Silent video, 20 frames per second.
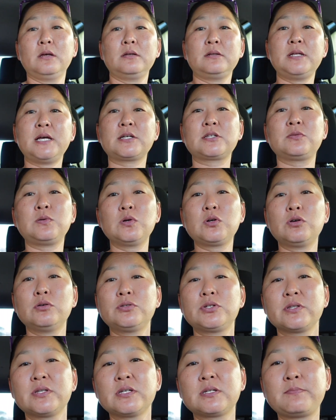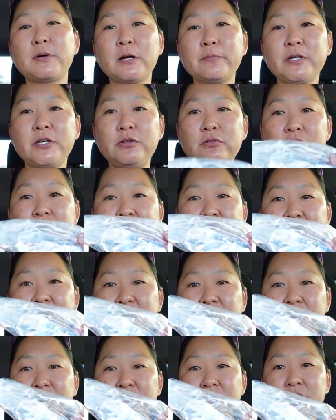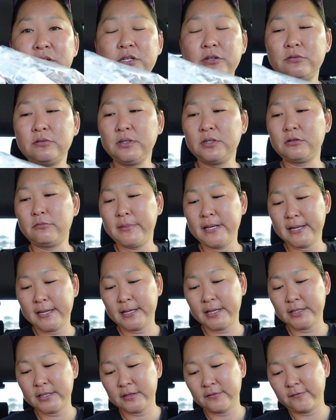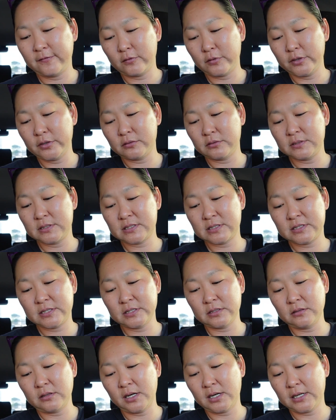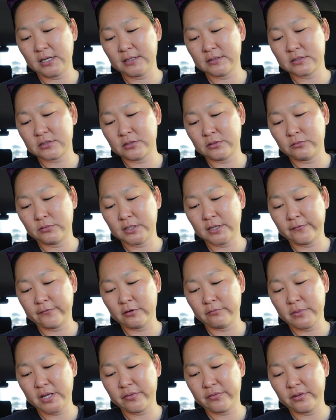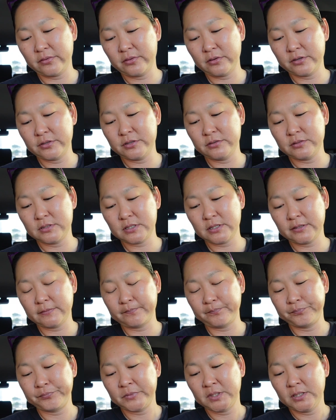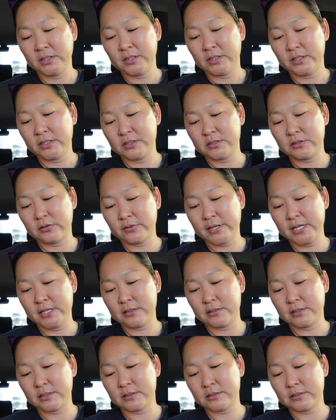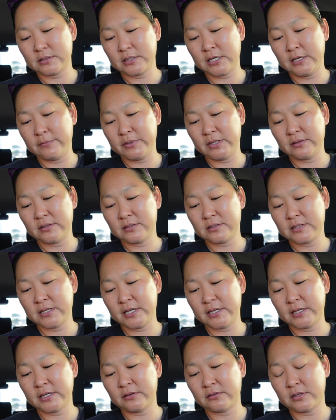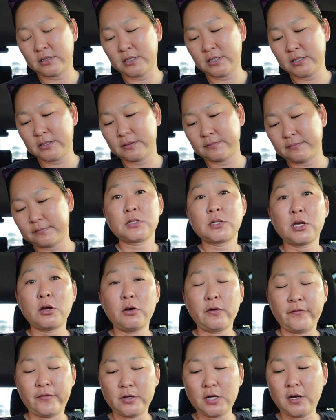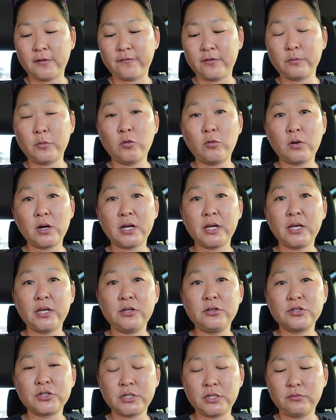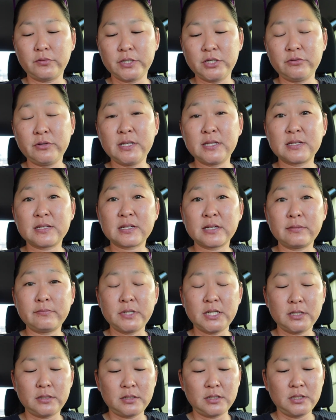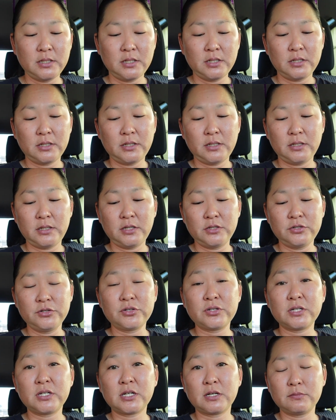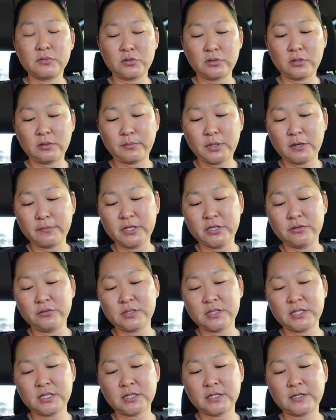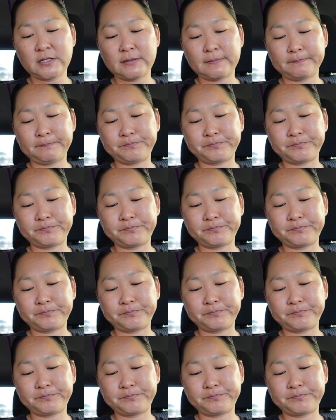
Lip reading: Next, we'll go to this barbecue stick in this cute little bag and foil, still hot. So whatever method they're using is great because it's keeping this takeout hot. So if you're not from Hawaii, usually when you eat saimin, it usually comes with a barbecue stick.